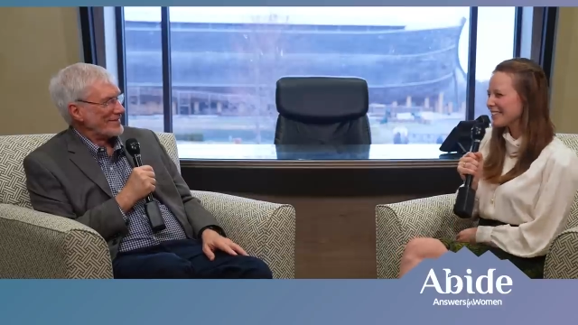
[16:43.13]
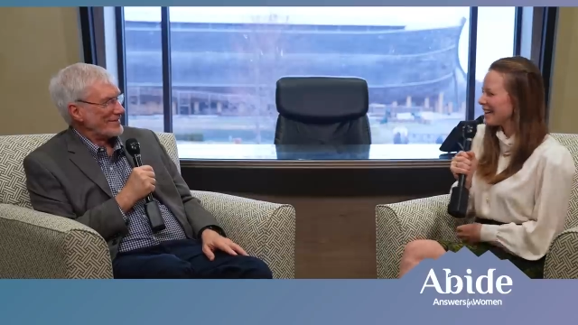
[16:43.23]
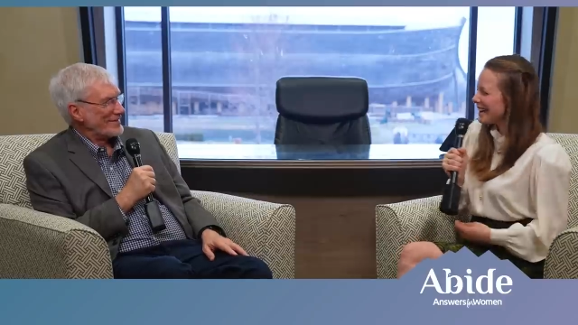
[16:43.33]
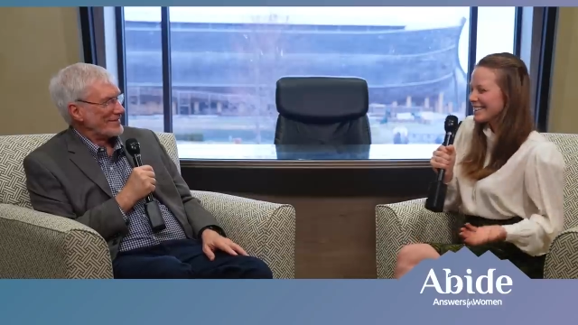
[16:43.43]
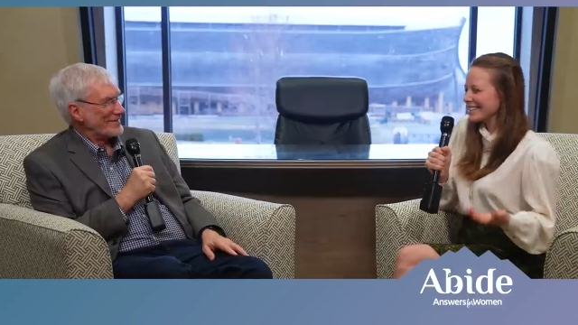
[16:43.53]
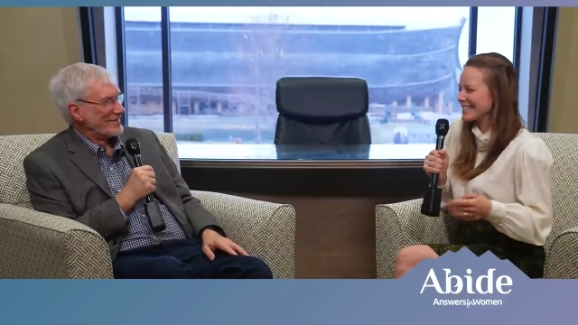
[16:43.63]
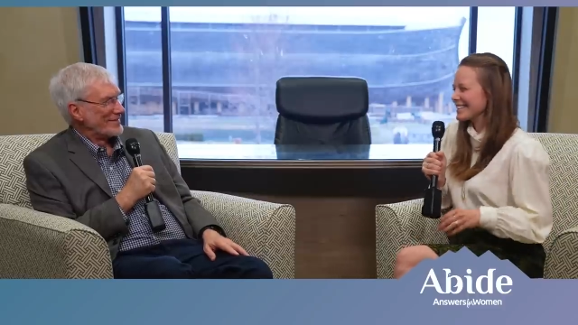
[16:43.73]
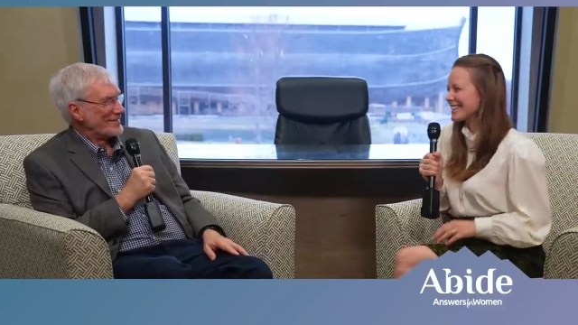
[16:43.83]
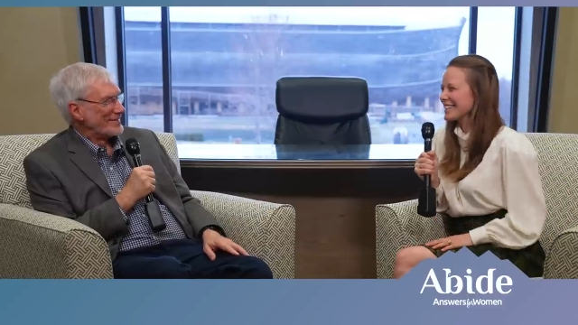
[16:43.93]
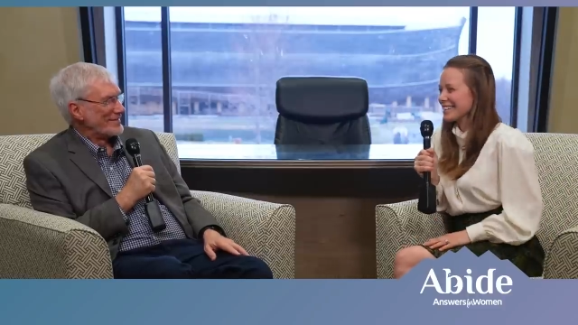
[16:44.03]
Speaker 1: well,
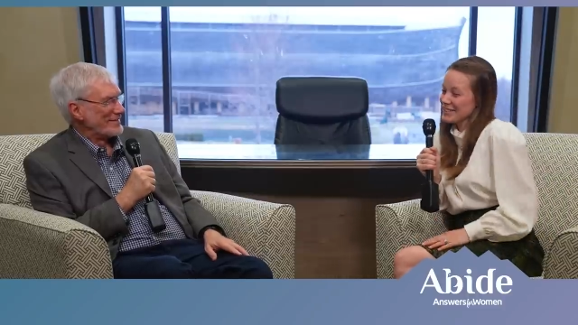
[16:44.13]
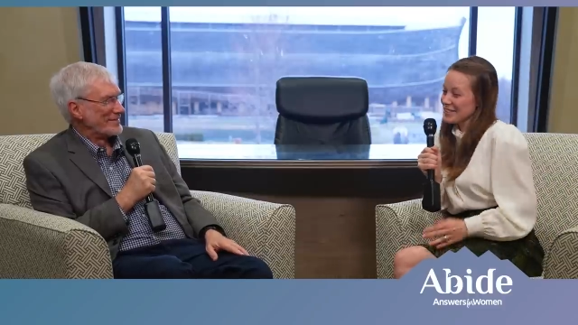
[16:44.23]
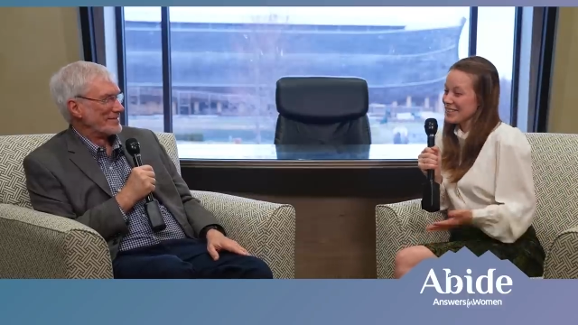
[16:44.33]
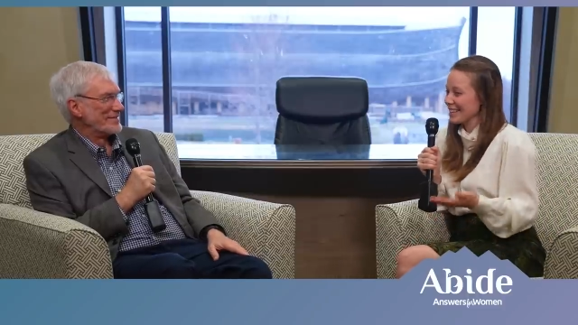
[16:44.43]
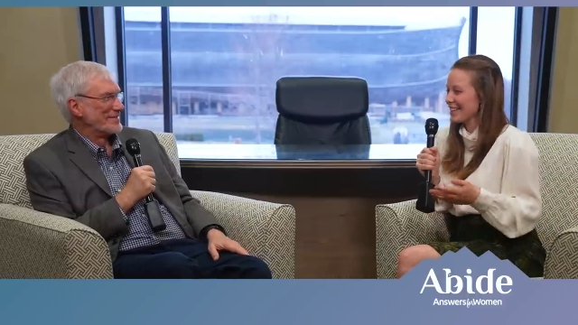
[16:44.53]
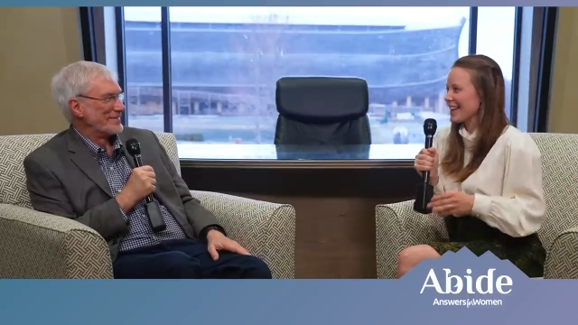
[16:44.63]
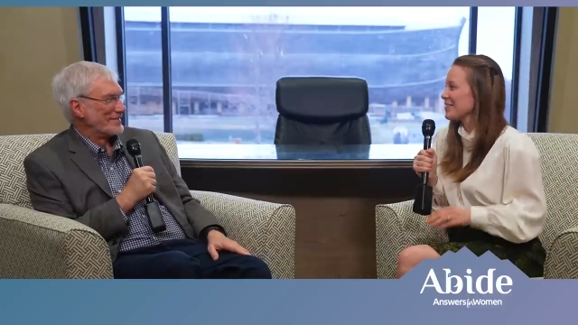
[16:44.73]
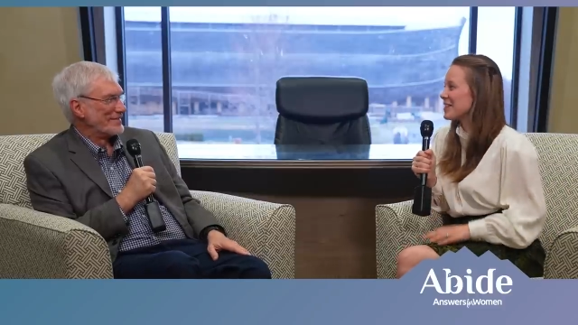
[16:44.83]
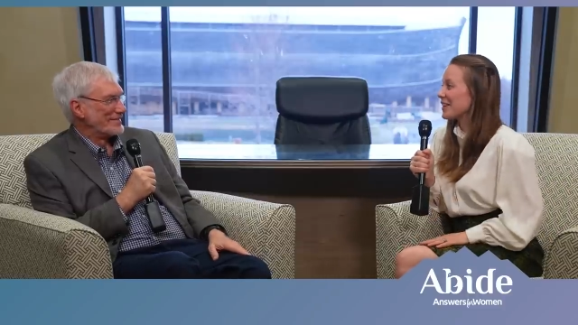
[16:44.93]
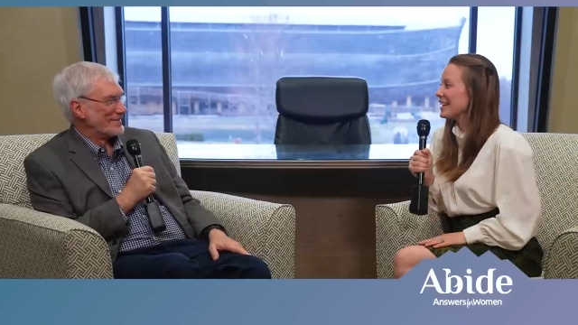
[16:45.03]
you
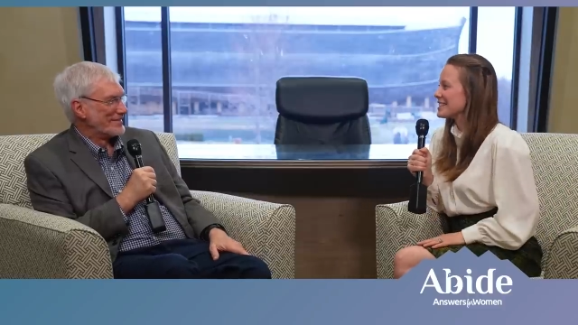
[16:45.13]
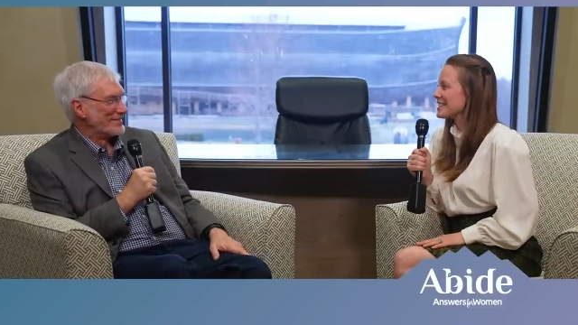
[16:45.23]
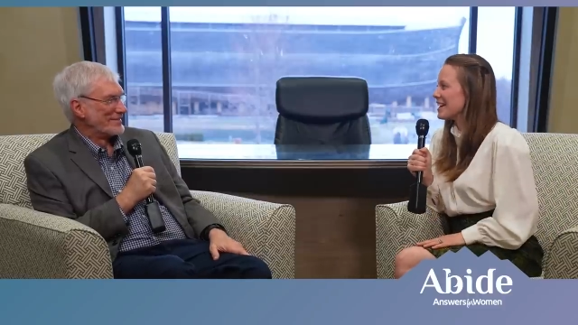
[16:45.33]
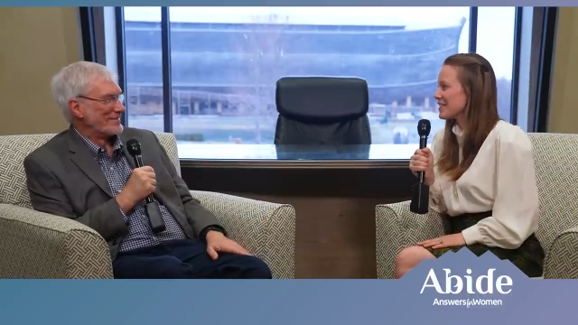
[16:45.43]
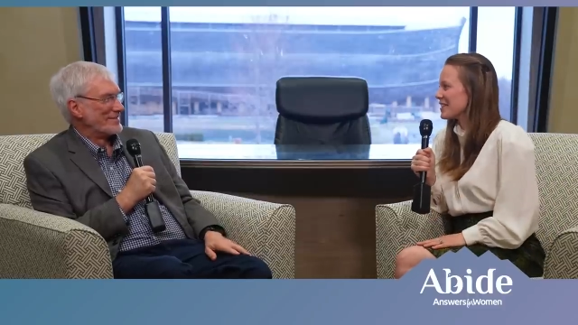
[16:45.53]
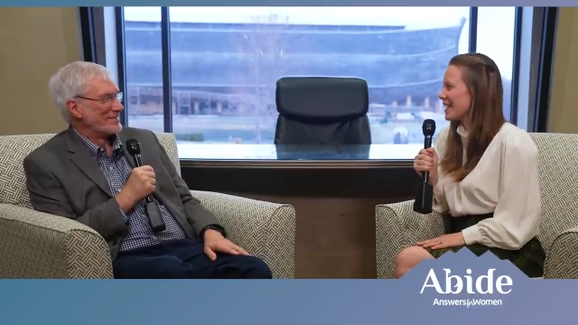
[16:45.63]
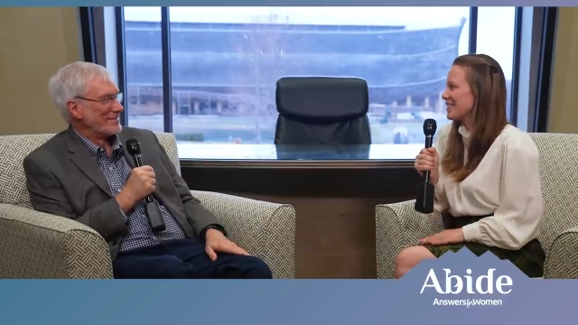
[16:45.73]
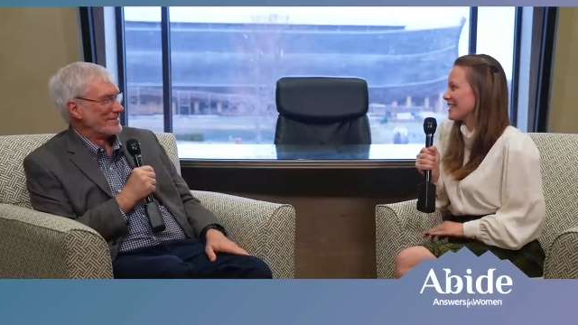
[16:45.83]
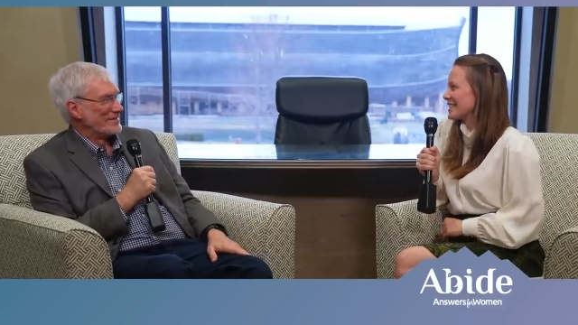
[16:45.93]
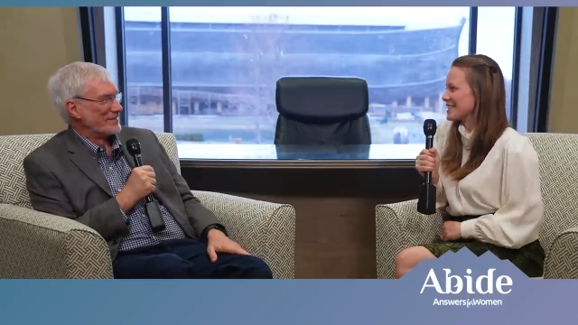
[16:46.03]
gave me great stuff without me
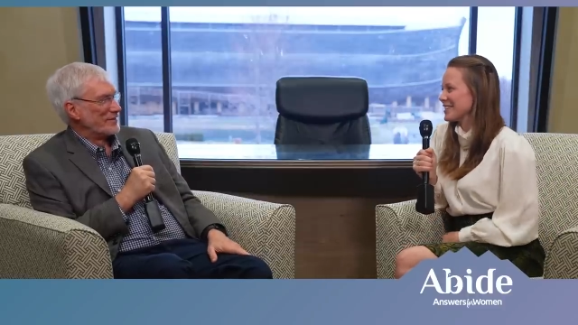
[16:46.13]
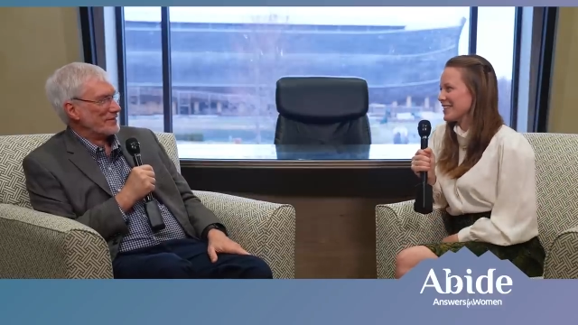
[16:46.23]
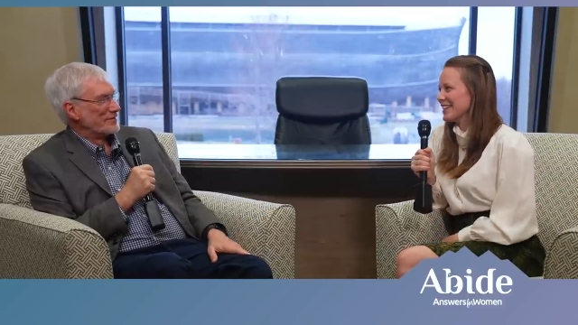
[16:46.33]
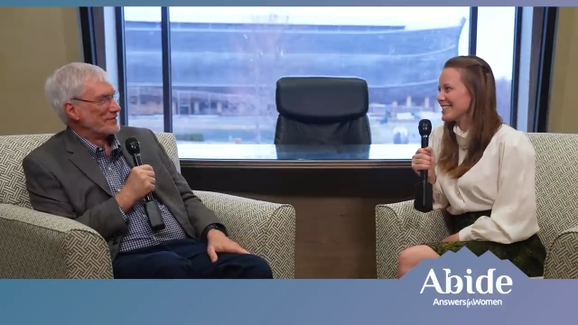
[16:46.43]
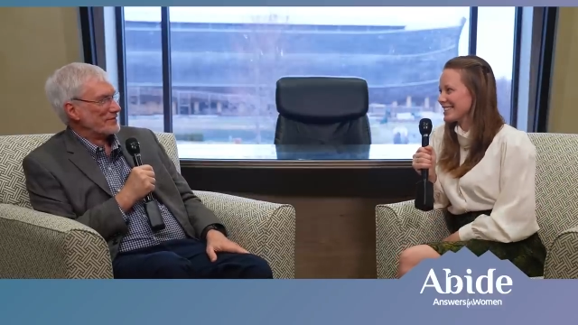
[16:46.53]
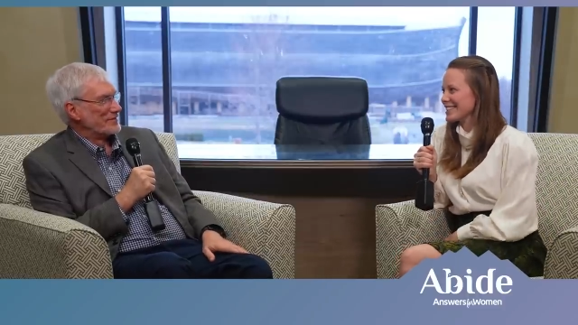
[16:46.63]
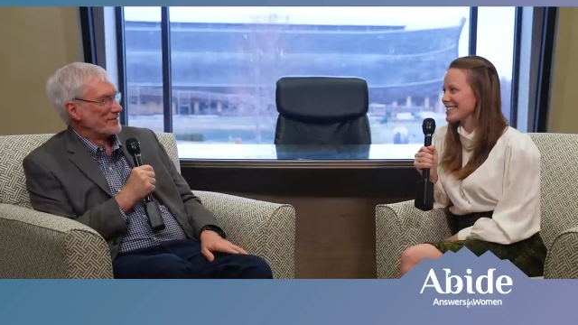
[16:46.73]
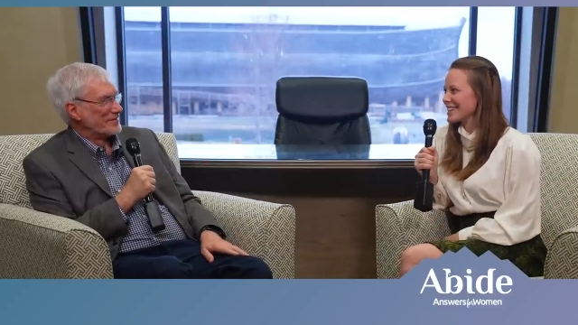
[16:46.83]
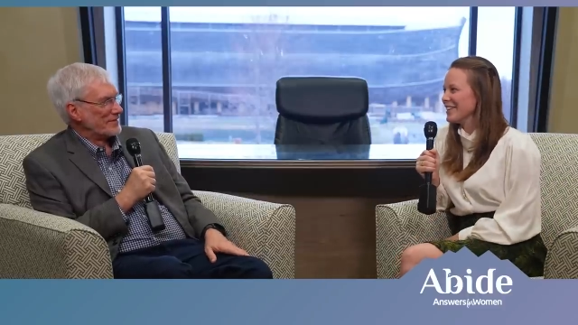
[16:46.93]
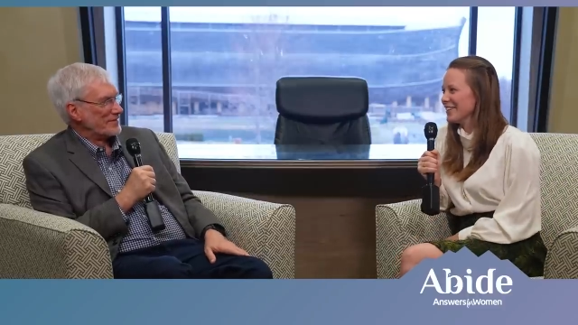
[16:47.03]
having to ask too many
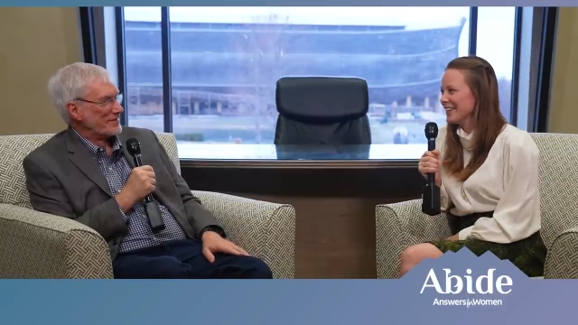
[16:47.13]
questions. So,